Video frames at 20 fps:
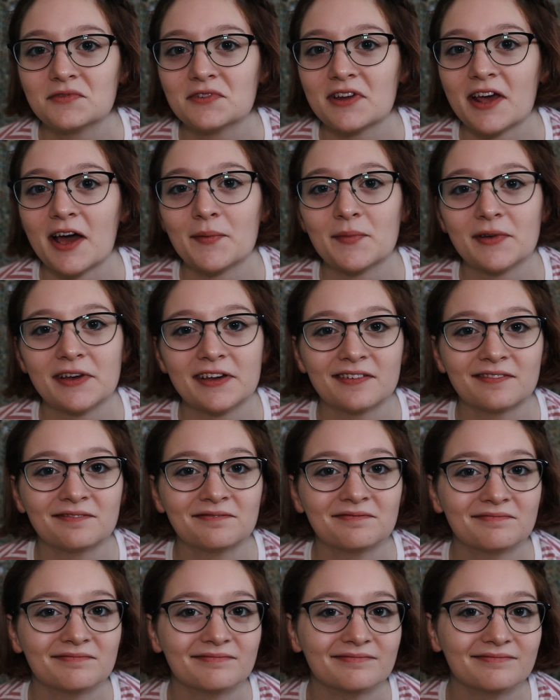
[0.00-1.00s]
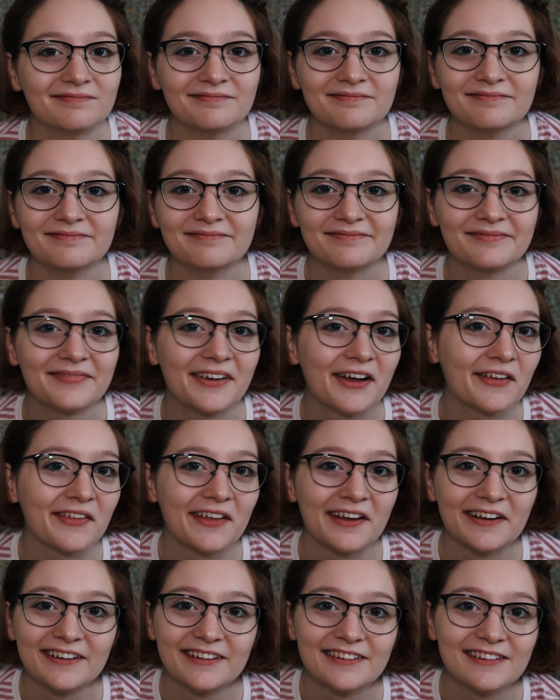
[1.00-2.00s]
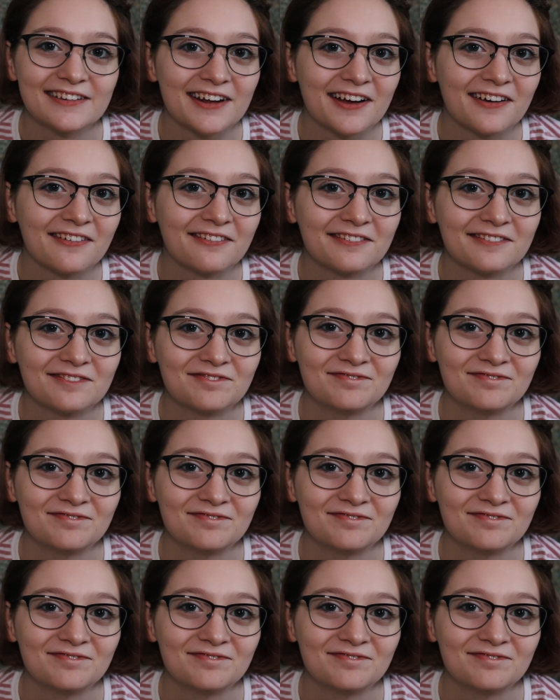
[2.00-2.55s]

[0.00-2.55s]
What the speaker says: tapping, all that good stuff.